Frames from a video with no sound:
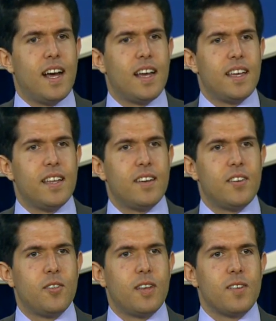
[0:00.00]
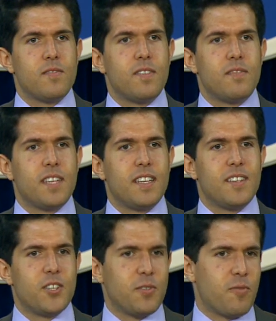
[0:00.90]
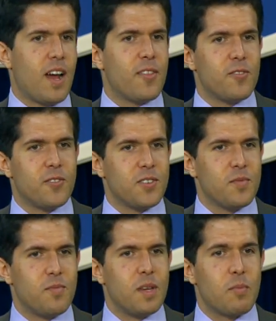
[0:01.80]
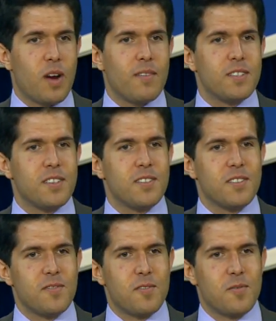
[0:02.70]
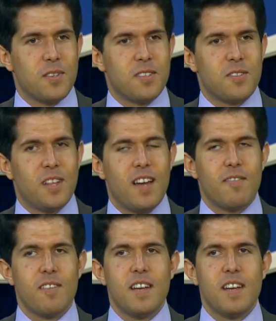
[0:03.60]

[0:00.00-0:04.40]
in 2015, that she would rather just be a private citizen for once in her life.